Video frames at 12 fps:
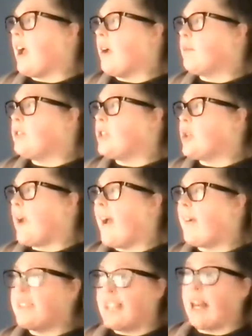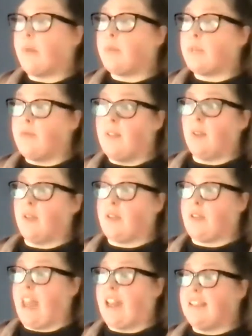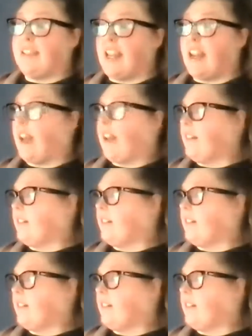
um, do you have set up to filter that data?